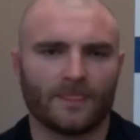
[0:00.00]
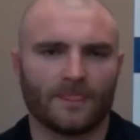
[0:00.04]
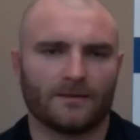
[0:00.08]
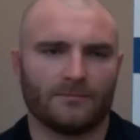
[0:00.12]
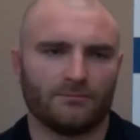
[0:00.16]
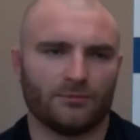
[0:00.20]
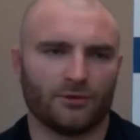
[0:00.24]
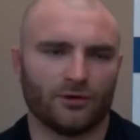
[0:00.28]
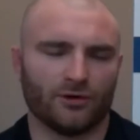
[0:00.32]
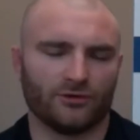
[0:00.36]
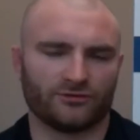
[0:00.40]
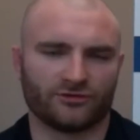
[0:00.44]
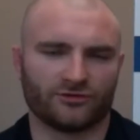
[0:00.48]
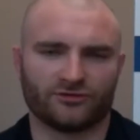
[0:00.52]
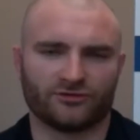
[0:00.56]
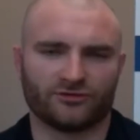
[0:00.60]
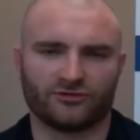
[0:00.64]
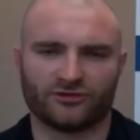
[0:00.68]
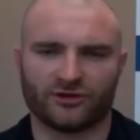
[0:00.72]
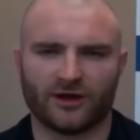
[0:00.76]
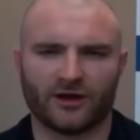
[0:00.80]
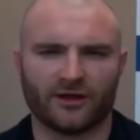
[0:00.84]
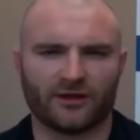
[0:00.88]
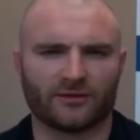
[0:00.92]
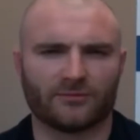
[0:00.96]
Boys are
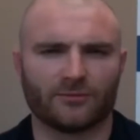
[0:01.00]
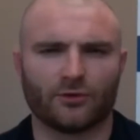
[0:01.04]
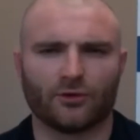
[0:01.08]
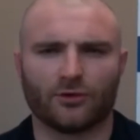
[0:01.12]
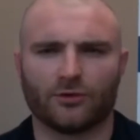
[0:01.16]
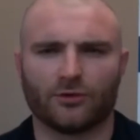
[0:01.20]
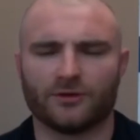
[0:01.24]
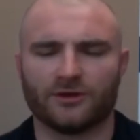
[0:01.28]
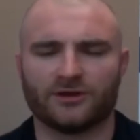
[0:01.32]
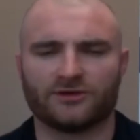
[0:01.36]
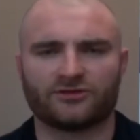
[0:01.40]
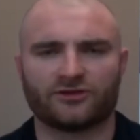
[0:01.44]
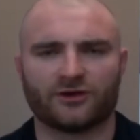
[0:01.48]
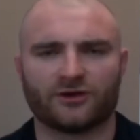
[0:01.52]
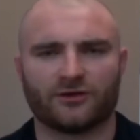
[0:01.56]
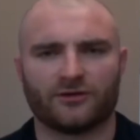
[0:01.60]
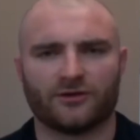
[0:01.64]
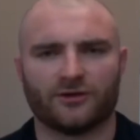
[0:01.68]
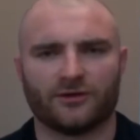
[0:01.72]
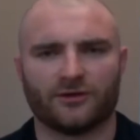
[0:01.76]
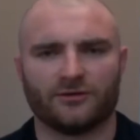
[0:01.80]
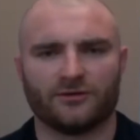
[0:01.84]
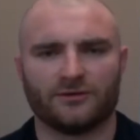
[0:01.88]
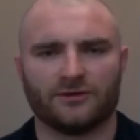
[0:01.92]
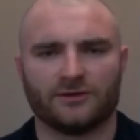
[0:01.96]
gelling more with each
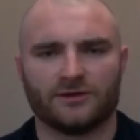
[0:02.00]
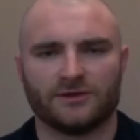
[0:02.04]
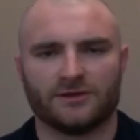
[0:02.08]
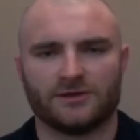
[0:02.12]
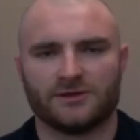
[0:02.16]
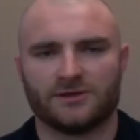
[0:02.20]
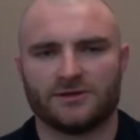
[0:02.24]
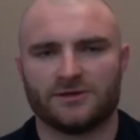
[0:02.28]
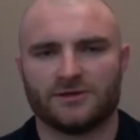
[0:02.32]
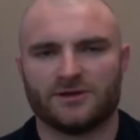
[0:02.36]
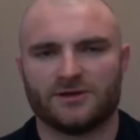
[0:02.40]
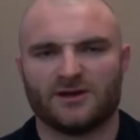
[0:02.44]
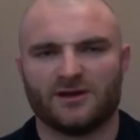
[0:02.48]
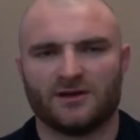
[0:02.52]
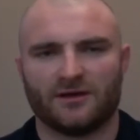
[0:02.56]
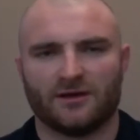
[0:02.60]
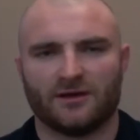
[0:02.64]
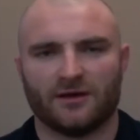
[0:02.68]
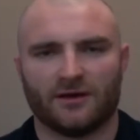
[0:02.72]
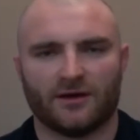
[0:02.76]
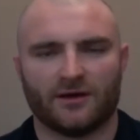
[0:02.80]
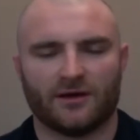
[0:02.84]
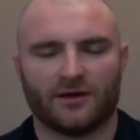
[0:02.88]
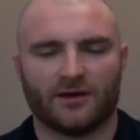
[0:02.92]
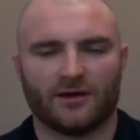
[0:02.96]
other.
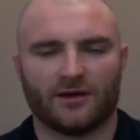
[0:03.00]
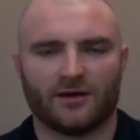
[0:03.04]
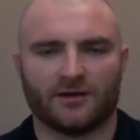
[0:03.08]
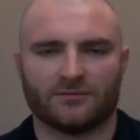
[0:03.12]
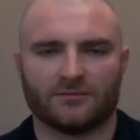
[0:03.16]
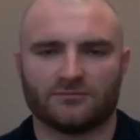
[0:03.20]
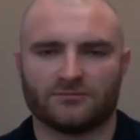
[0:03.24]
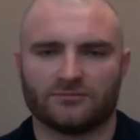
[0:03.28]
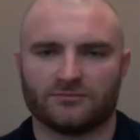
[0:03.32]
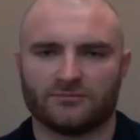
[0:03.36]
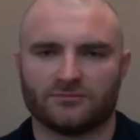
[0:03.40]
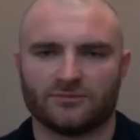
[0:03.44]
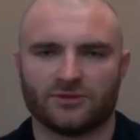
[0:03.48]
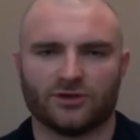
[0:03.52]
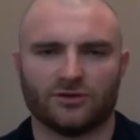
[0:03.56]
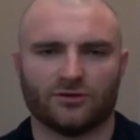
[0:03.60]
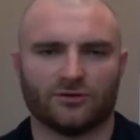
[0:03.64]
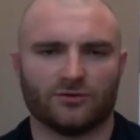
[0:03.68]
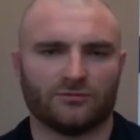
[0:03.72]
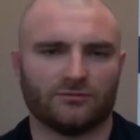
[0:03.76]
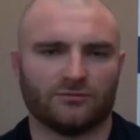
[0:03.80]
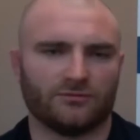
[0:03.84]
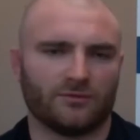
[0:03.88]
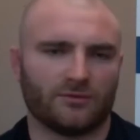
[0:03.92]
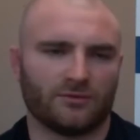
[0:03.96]
You
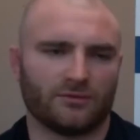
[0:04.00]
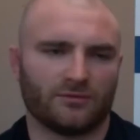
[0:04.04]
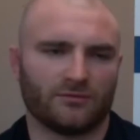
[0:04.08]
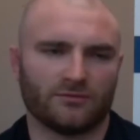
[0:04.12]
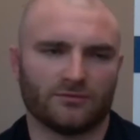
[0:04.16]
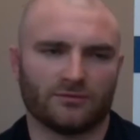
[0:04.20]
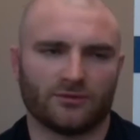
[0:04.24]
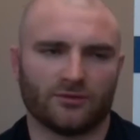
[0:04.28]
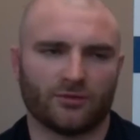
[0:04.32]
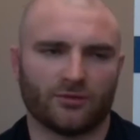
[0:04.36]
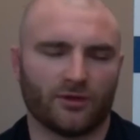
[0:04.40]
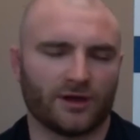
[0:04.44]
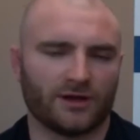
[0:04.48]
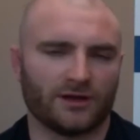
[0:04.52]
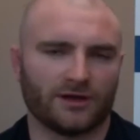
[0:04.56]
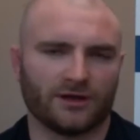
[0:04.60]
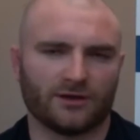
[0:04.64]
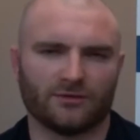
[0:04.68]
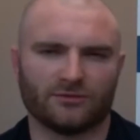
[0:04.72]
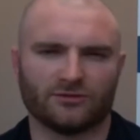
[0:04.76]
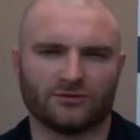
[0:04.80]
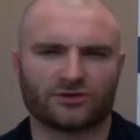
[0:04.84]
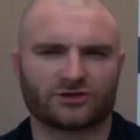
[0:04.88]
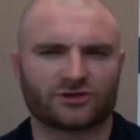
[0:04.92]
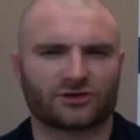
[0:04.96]
know, line out
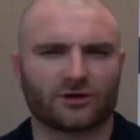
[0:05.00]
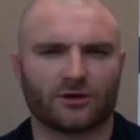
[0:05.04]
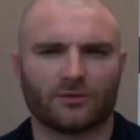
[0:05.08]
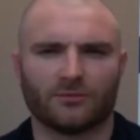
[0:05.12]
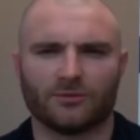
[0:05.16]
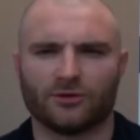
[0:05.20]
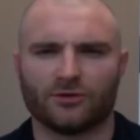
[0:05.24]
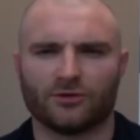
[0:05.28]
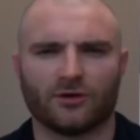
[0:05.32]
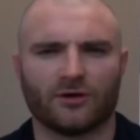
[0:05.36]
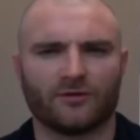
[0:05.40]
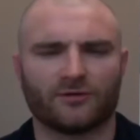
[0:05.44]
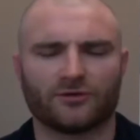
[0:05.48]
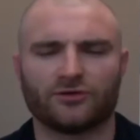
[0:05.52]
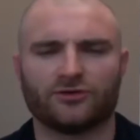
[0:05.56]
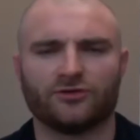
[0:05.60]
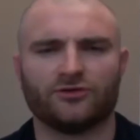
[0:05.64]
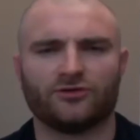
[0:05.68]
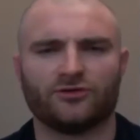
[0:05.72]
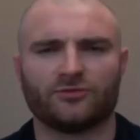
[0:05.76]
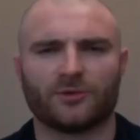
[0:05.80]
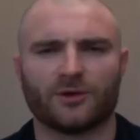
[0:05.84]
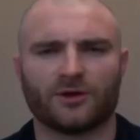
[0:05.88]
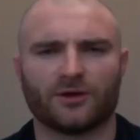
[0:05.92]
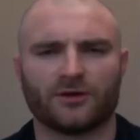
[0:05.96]
and scrum, you don't have a huge
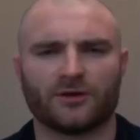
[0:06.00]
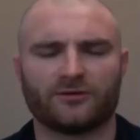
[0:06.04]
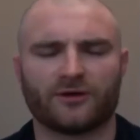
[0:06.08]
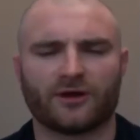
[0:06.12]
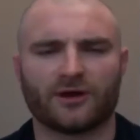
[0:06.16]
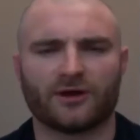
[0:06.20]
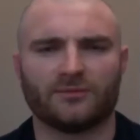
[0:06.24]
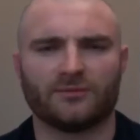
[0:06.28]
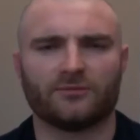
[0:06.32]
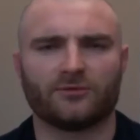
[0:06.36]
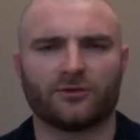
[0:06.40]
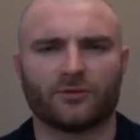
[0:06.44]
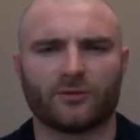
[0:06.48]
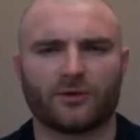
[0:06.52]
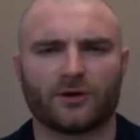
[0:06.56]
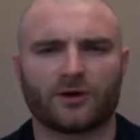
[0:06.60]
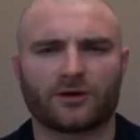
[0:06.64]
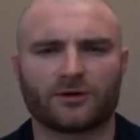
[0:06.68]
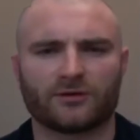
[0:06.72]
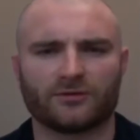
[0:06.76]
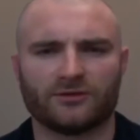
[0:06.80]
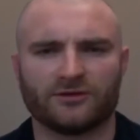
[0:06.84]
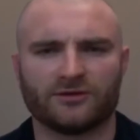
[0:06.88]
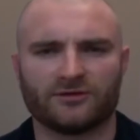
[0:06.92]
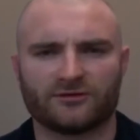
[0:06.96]
amount of time to work
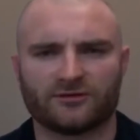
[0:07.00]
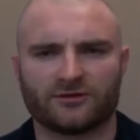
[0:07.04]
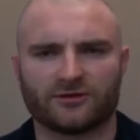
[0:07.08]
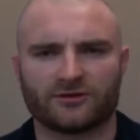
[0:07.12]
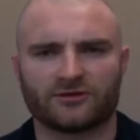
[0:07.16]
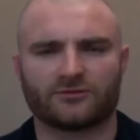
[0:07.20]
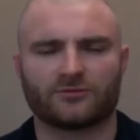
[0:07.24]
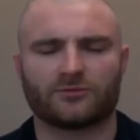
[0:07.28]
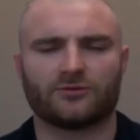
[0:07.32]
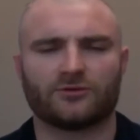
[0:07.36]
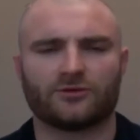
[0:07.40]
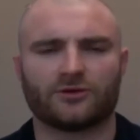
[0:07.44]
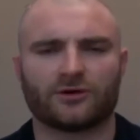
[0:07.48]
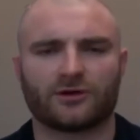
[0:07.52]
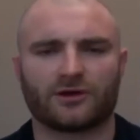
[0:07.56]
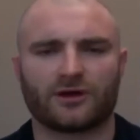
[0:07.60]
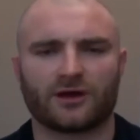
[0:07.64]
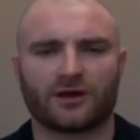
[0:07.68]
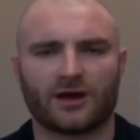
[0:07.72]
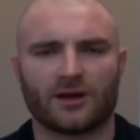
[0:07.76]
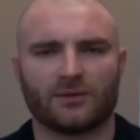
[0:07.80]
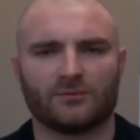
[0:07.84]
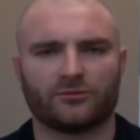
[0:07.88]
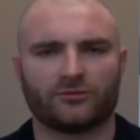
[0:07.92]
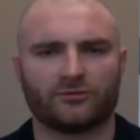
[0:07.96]
on these things when you're in
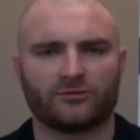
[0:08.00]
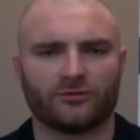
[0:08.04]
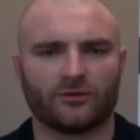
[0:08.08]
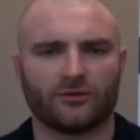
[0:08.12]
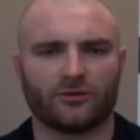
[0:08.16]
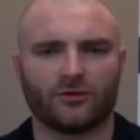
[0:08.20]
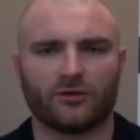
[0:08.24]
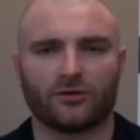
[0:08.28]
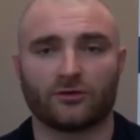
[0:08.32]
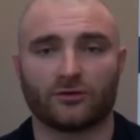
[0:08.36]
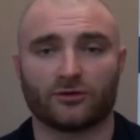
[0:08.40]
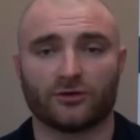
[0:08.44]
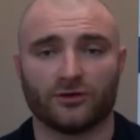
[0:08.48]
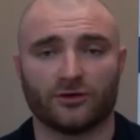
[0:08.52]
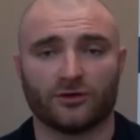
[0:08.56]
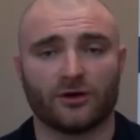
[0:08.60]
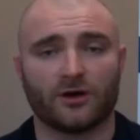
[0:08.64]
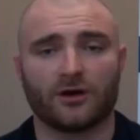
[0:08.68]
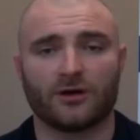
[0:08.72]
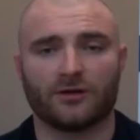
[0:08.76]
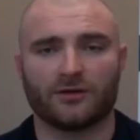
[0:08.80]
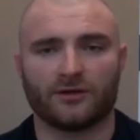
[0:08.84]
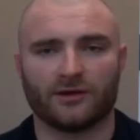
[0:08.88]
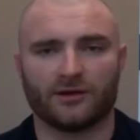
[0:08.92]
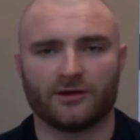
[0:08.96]
camp. So the longer you
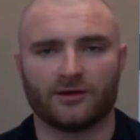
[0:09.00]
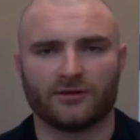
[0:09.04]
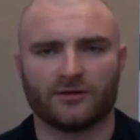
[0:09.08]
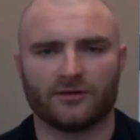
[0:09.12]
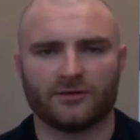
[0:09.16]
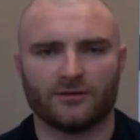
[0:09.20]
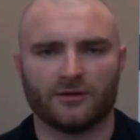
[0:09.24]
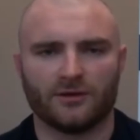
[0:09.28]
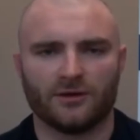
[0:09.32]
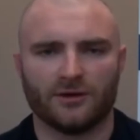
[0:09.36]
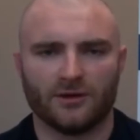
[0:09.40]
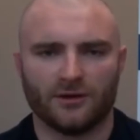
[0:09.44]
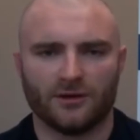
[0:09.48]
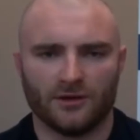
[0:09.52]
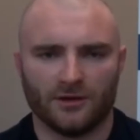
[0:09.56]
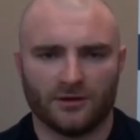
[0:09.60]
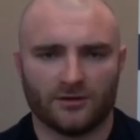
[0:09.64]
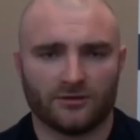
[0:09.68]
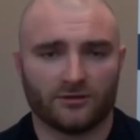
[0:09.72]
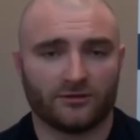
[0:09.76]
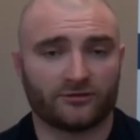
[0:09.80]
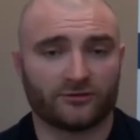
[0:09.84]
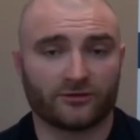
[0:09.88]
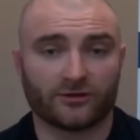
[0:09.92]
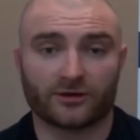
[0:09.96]
are there, the
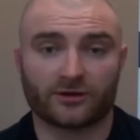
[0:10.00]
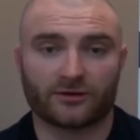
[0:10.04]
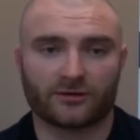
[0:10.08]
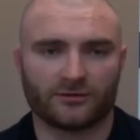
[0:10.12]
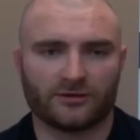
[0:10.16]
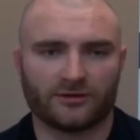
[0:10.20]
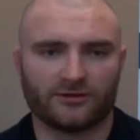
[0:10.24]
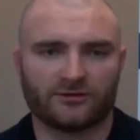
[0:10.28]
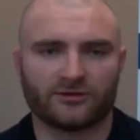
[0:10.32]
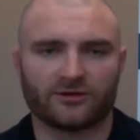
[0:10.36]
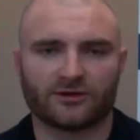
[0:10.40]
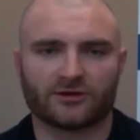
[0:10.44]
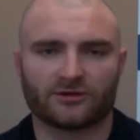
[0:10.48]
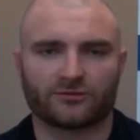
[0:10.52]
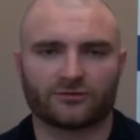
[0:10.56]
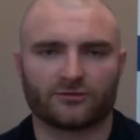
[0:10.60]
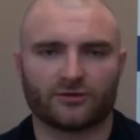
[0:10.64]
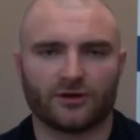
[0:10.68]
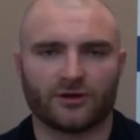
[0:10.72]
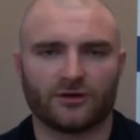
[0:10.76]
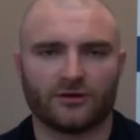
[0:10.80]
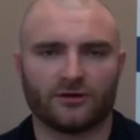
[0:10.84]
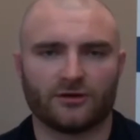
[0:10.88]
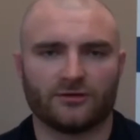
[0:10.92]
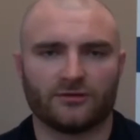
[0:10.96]
slicker these things
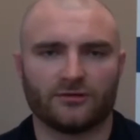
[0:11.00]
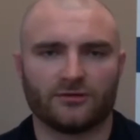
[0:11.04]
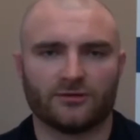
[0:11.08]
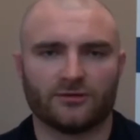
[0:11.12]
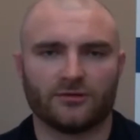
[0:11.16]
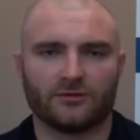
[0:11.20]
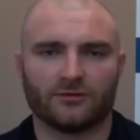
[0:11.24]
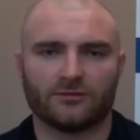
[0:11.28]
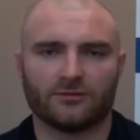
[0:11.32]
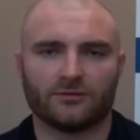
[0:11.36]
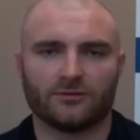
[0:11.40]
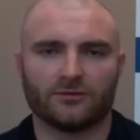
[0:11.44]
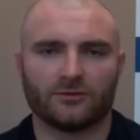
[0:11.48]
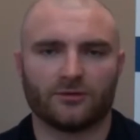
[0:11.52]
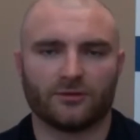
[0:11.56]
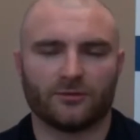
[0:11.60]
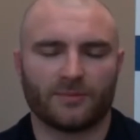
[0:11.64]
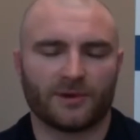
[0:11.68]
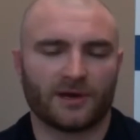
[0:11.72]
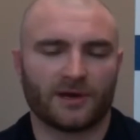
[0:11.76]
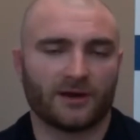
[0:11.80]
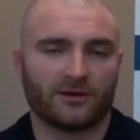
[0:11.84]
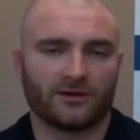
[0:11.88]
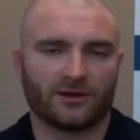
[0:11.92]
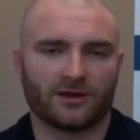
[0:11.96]
run, and you know, the
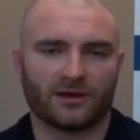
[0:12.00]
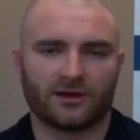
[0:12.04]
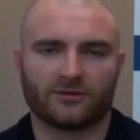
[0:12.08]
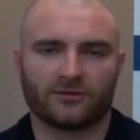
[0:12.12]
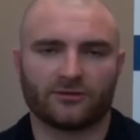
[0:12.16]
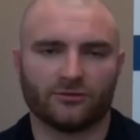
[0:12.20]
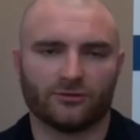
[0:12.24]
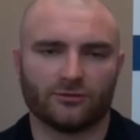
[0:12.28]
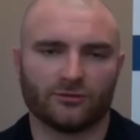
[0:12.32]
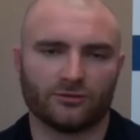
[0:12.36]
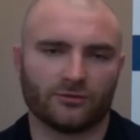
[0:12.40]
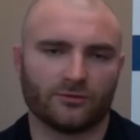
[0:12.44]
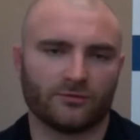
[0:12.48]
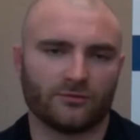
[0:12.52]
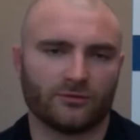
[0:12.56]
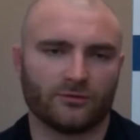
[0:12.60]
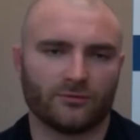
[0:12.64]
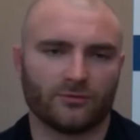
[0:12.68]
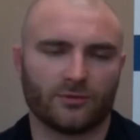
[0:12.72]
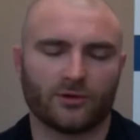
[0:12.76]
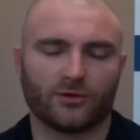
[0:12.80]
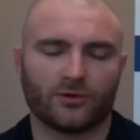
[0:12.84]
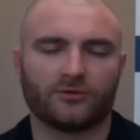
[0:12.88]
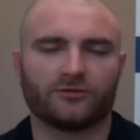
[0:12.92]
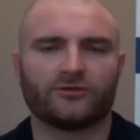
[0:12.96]
better you get to know the
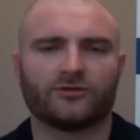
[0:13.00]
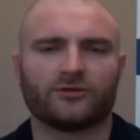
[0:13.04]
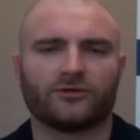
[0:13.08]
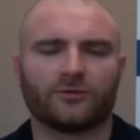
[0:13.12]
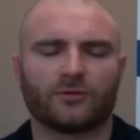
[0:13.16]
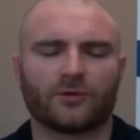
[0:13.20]
boys that you're